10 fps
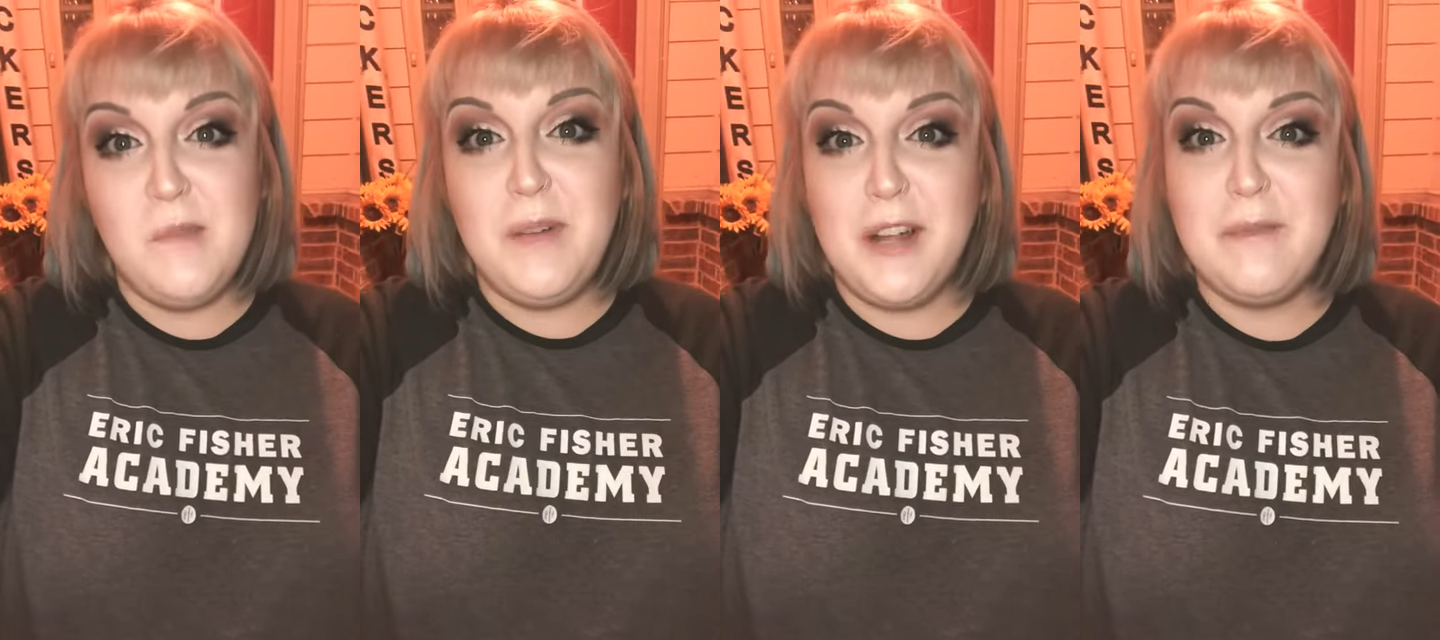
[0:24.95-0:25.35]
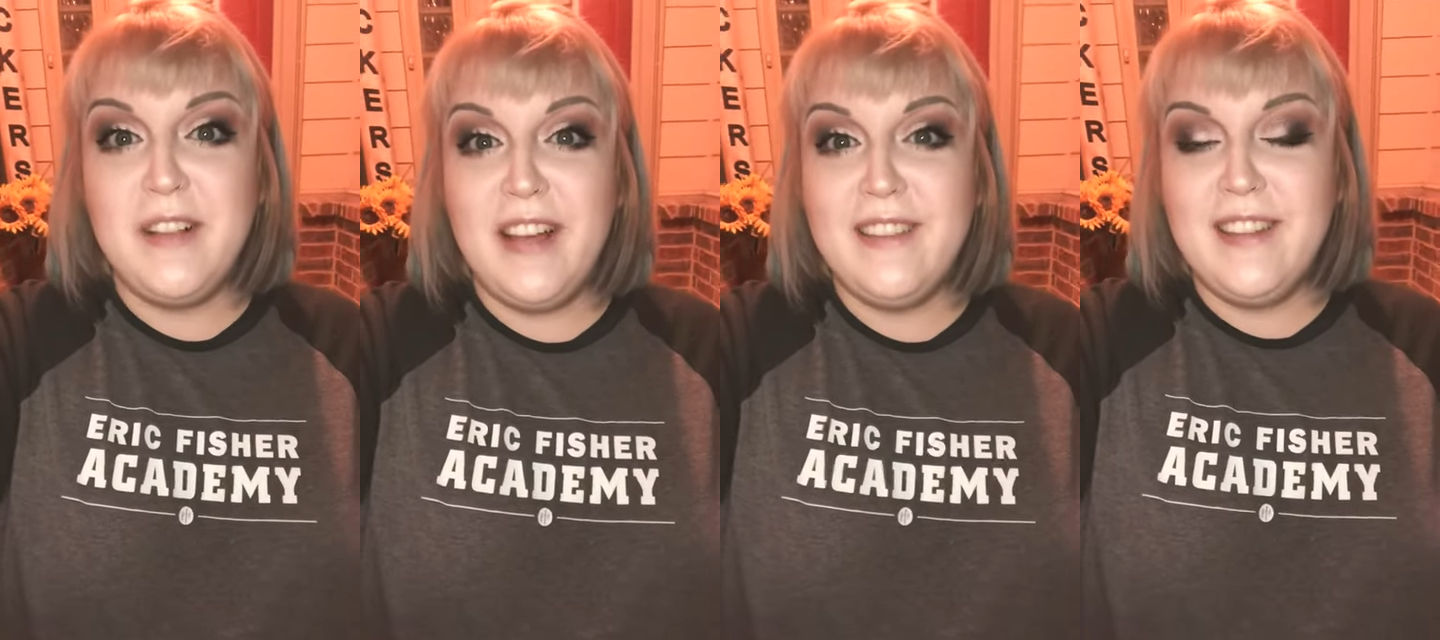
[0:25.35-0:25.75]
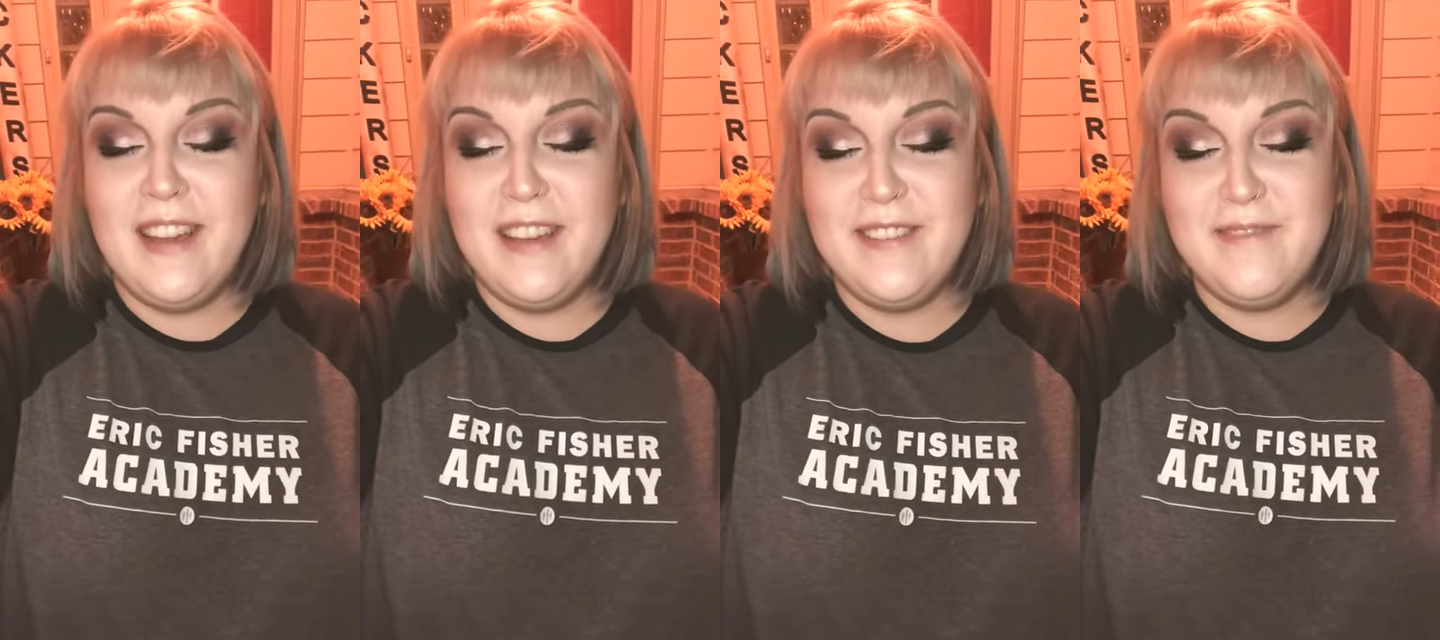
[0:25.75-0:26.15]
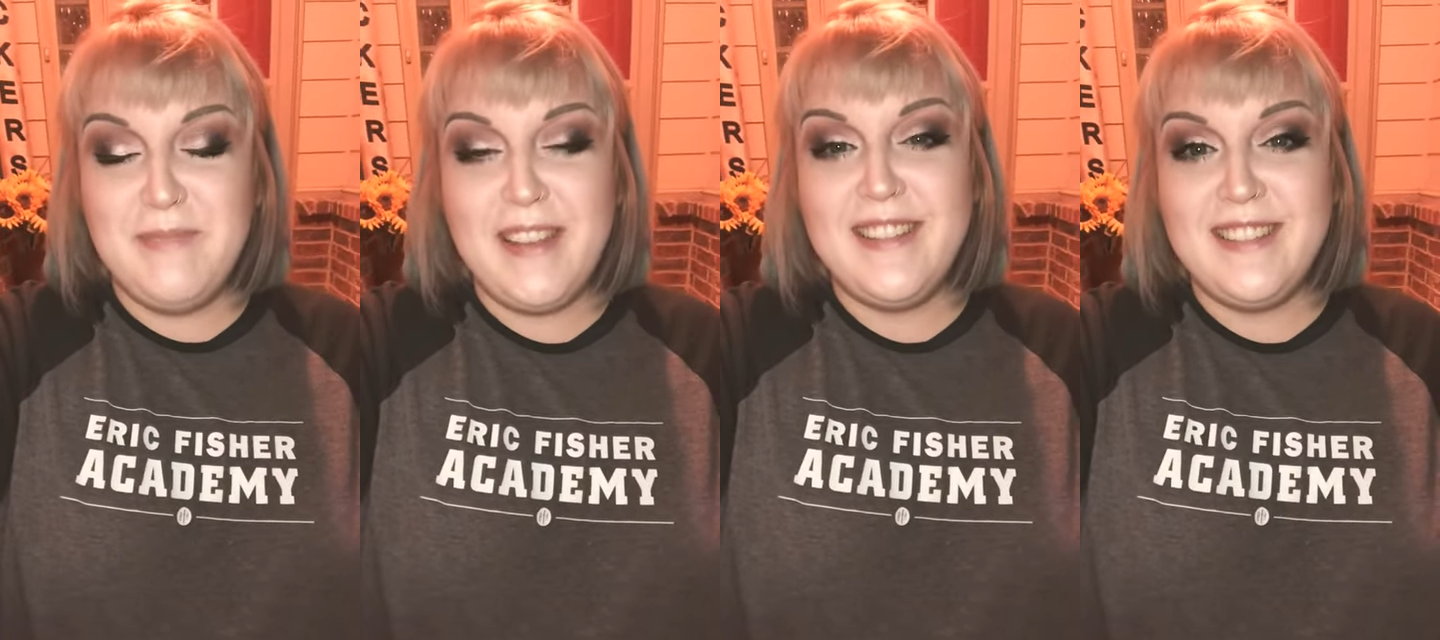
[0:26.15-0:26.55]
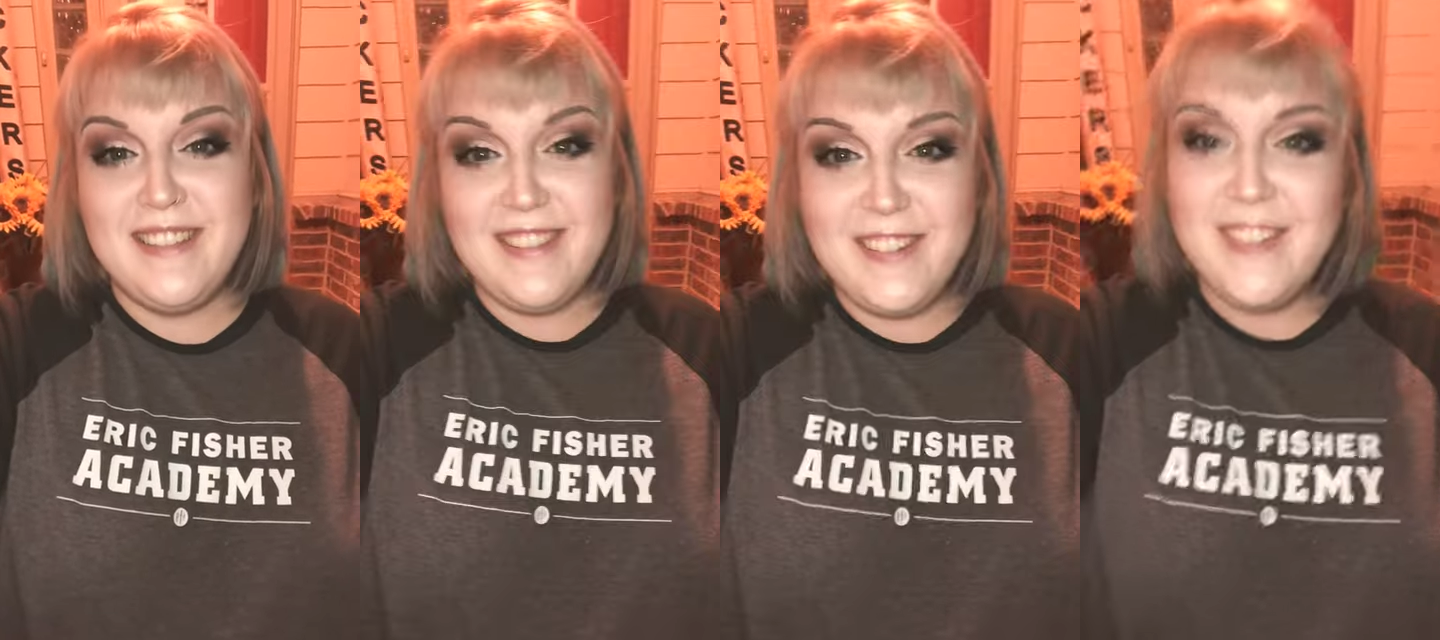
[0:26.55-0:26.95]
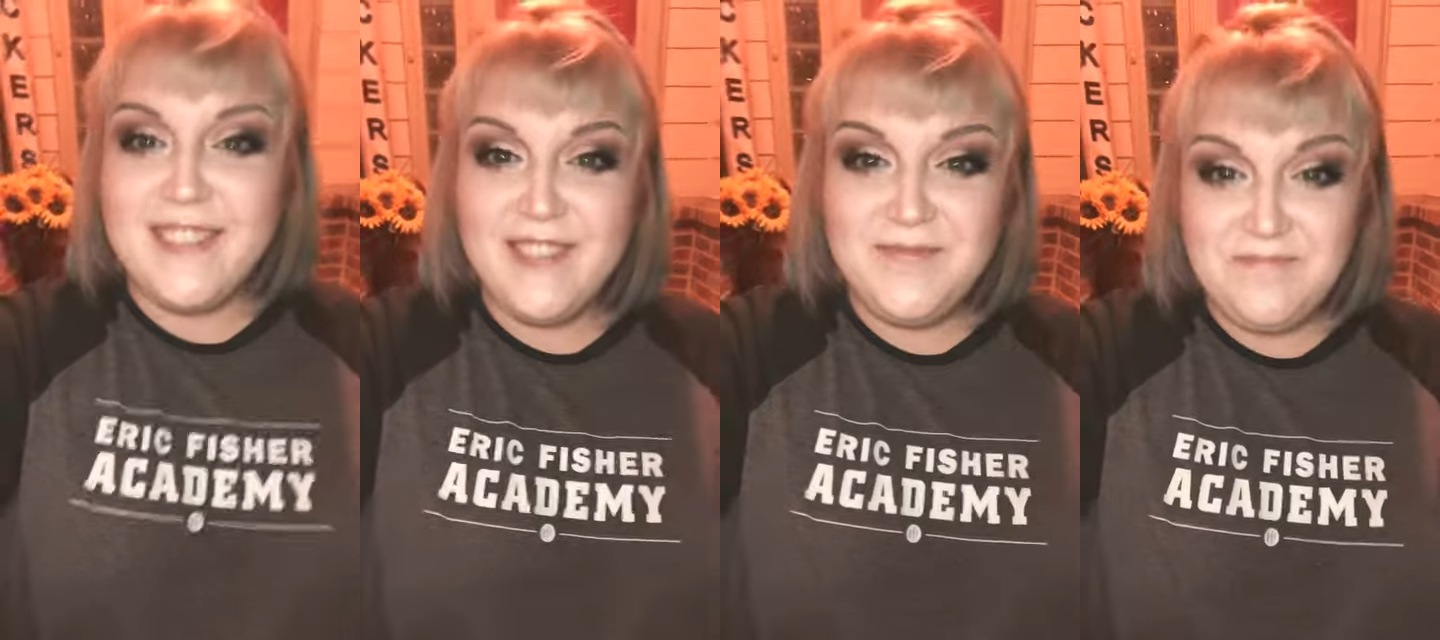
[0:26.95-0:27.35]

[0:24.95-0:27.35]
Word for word: but I'm glad that I've made this decision.